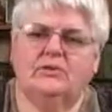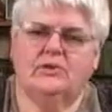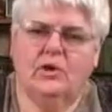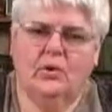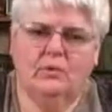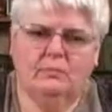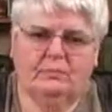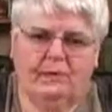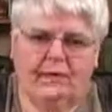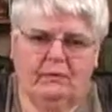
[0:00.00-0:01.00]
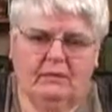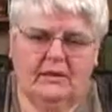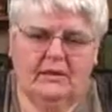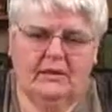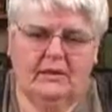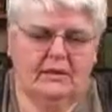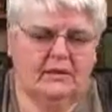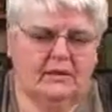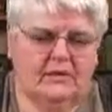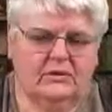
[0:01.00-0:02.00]
Don't play with
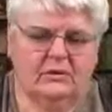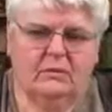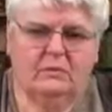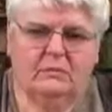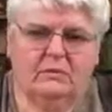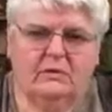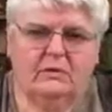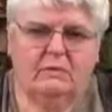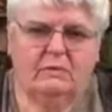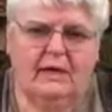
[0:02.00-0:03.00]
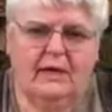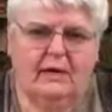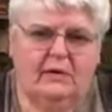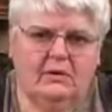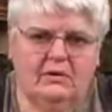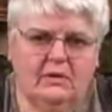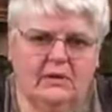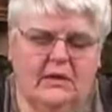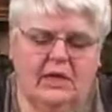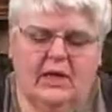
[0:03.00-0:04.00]
it. Don't move it around
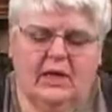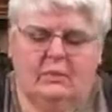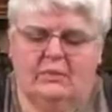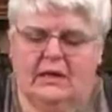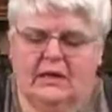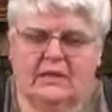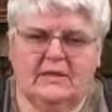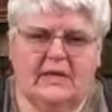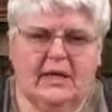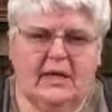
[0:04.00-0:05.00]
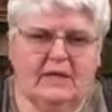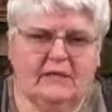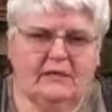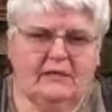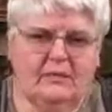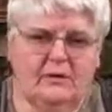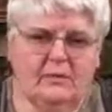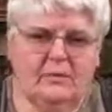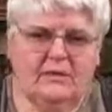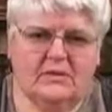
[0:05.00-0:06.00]
because that
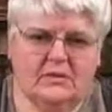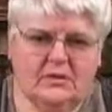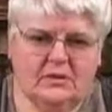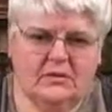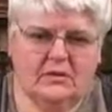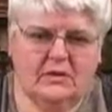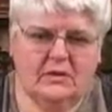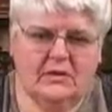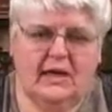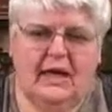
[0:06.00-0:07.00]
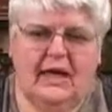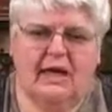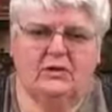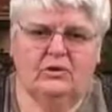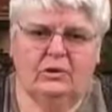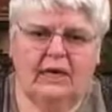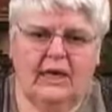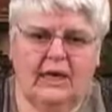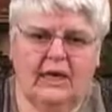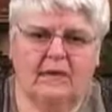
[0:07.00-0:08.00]
film is tender and you
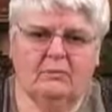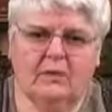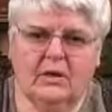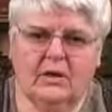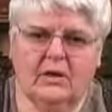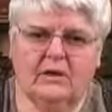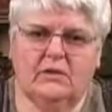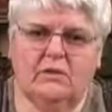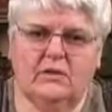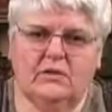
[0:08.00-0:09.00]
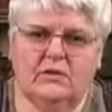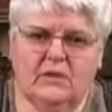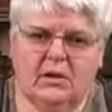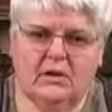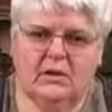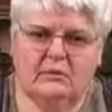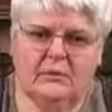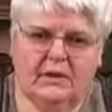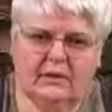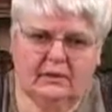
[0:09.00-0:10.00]
can mark it or start it
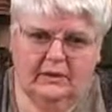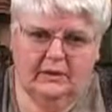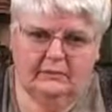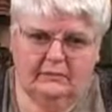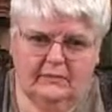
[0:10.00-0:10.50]
peeling.